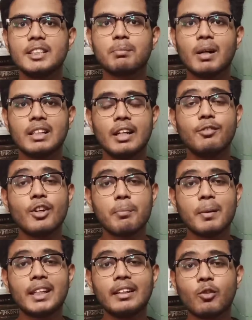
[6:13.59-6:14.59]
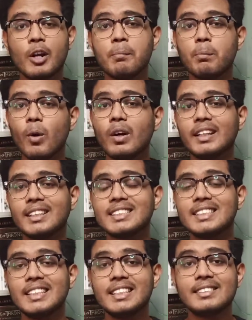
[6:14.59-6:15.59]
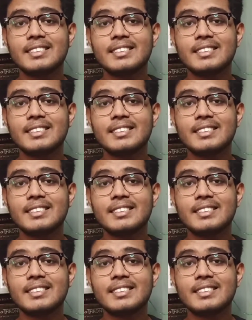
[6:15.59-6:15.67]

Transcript: but if you're picking one book in the series,